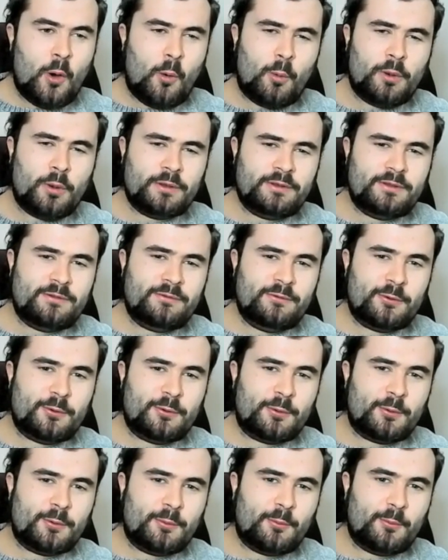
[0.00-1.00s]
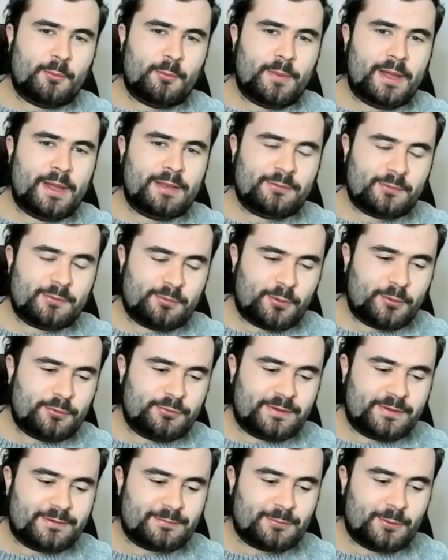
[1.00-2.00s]
what is your mental
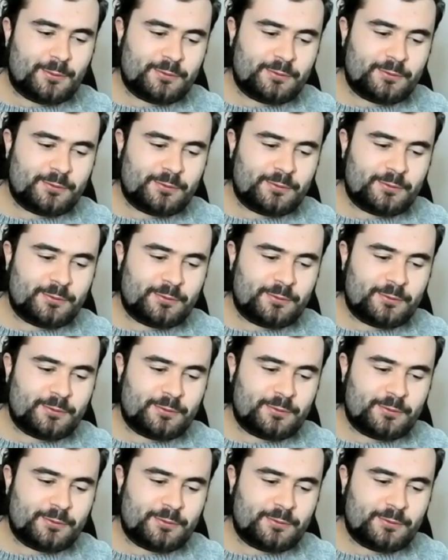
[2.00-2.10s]
process?